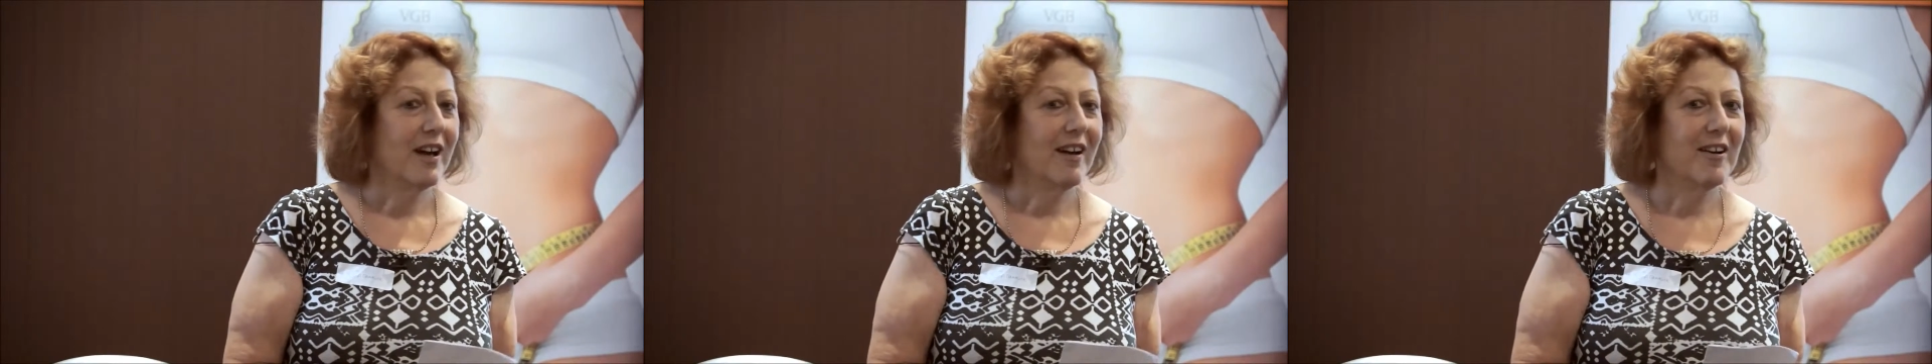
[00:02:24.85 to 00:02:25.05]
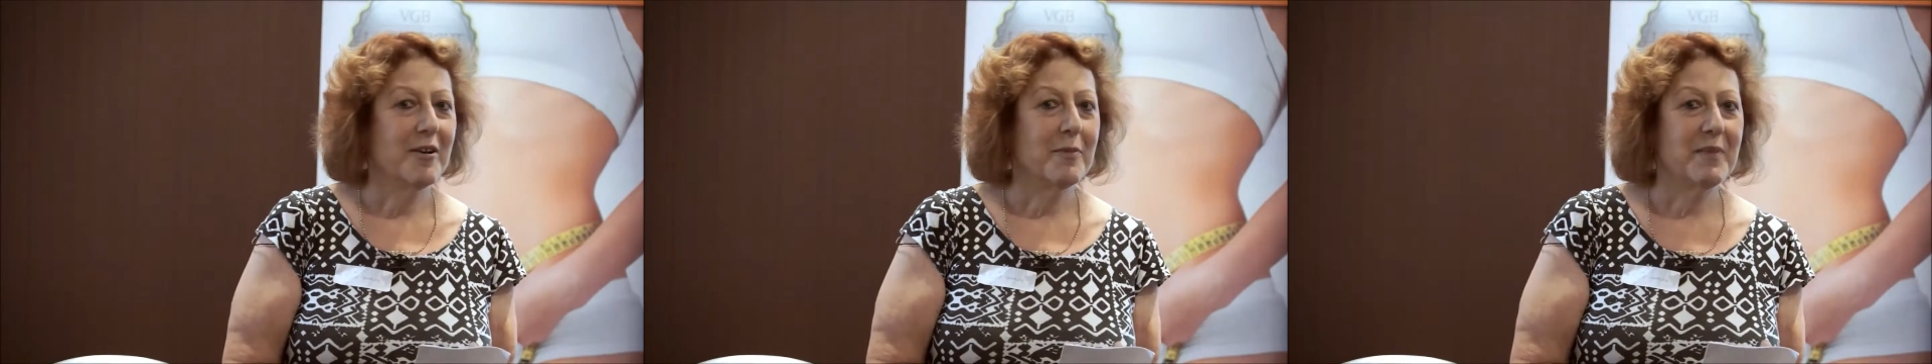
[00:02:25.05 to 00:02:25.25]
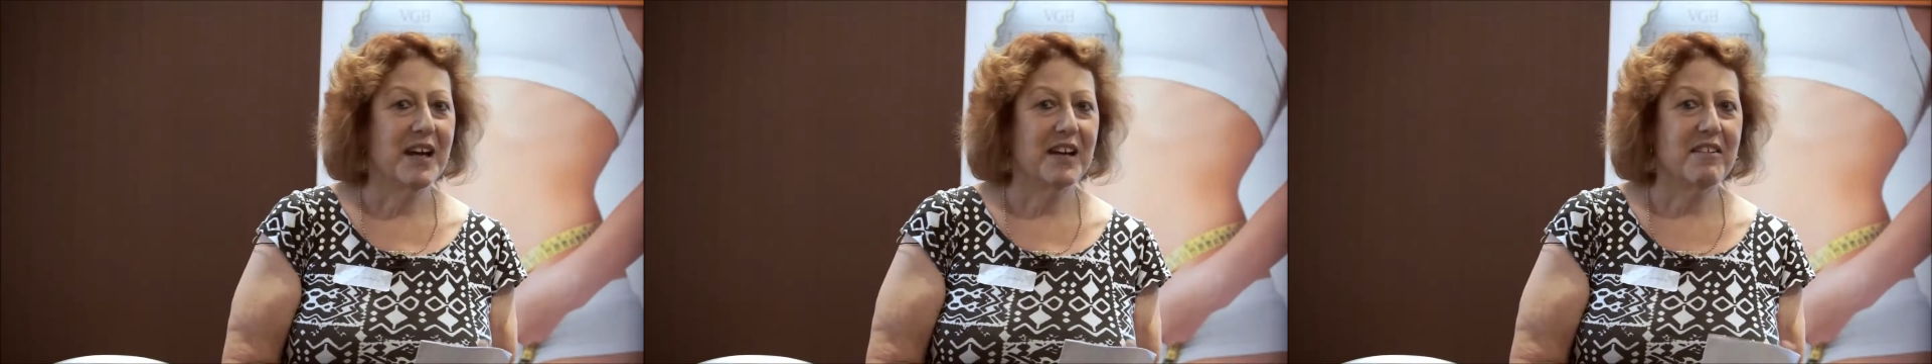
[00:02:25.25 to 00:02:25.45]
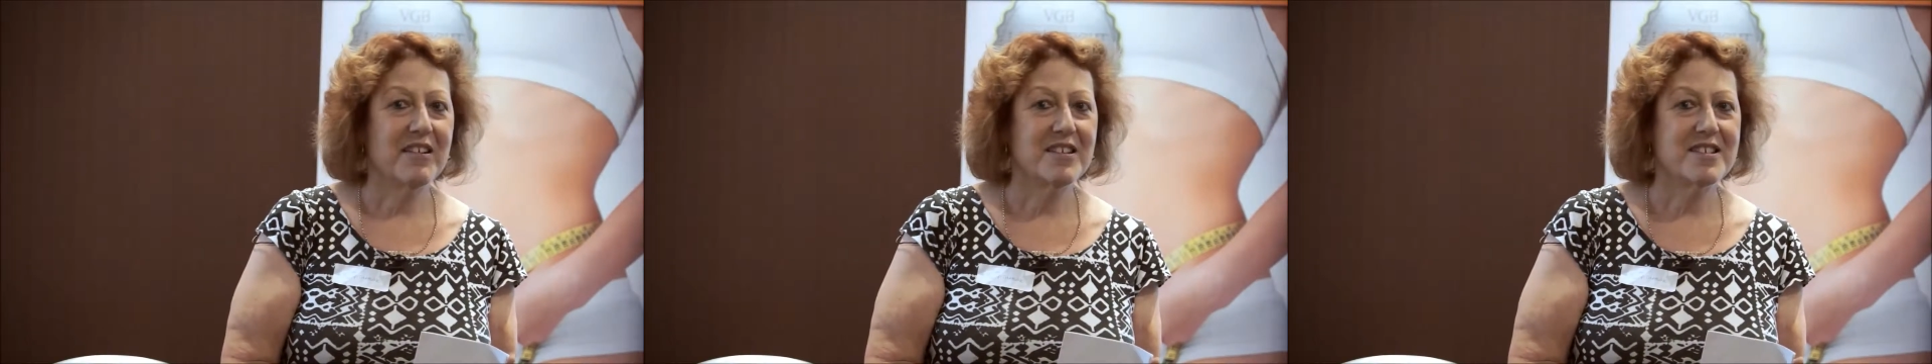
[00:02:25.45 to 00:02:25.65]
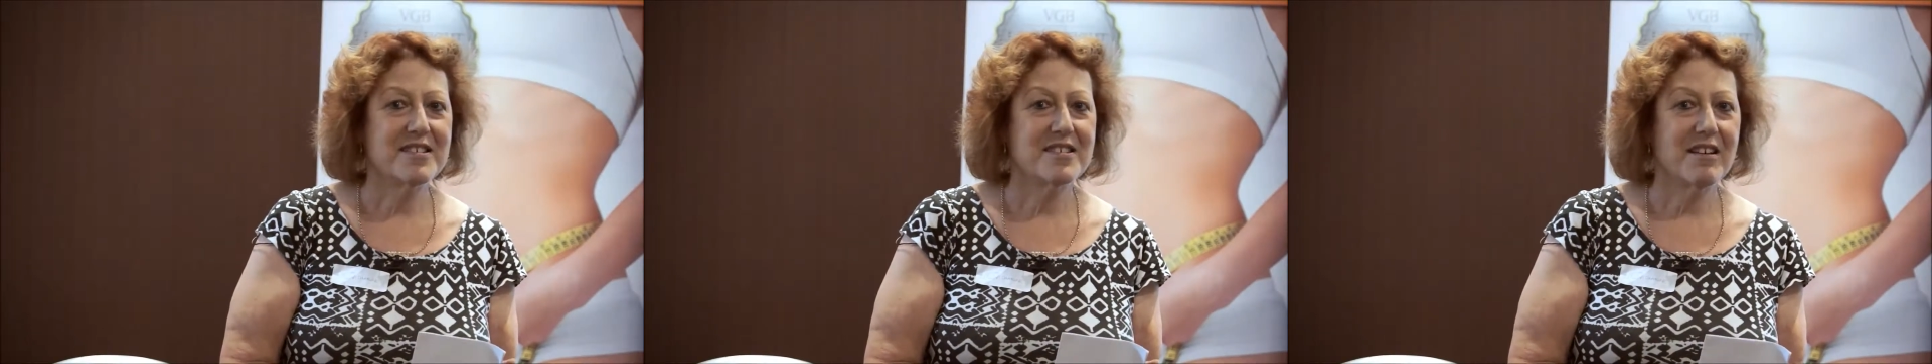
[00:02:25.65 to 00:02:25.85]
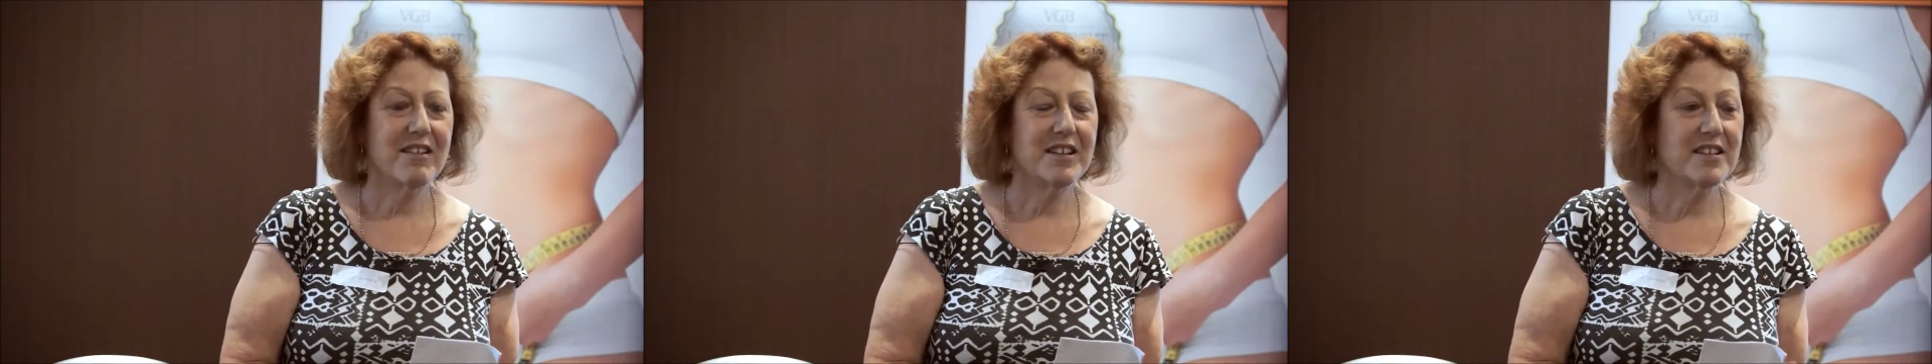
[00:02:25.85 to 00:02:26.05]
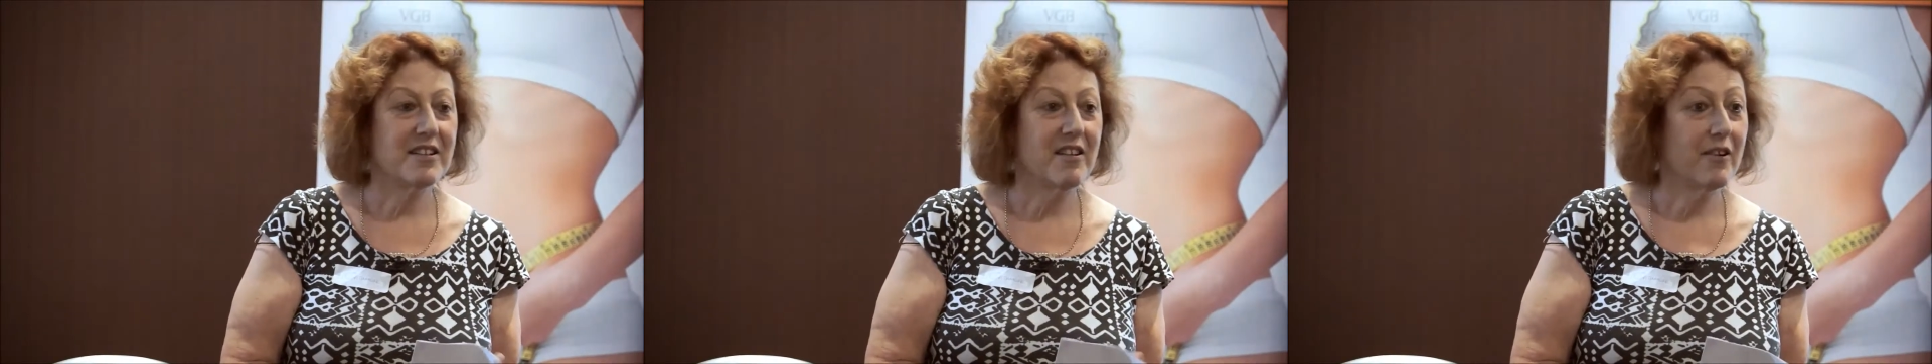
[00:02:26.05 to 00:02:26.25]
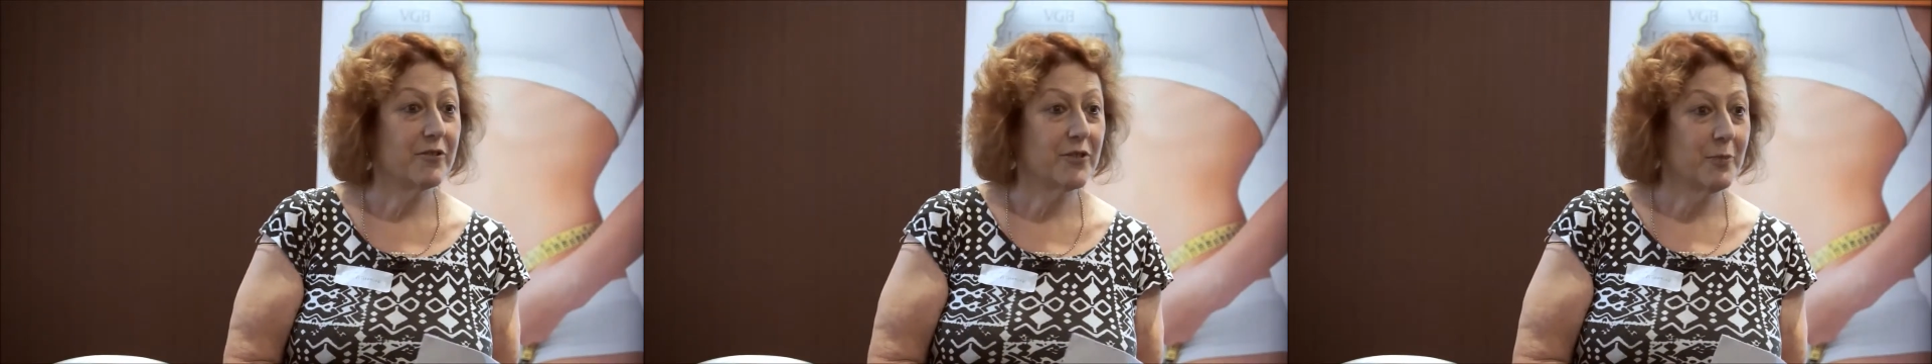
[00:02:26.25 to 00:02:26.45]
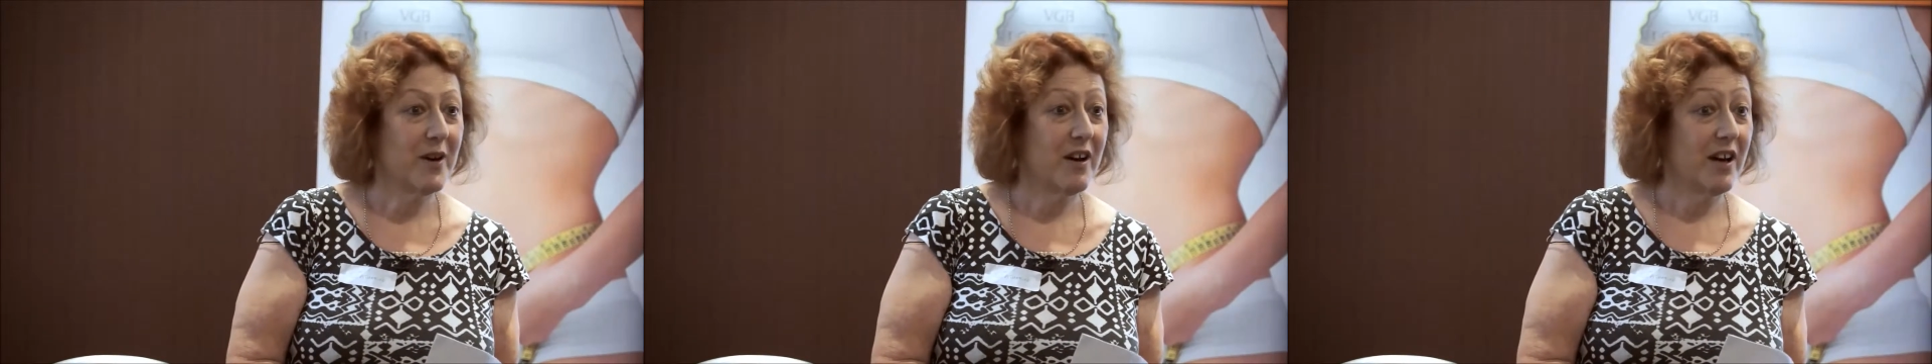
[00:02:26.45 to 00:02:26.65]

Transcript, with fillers: um, and I decided after my,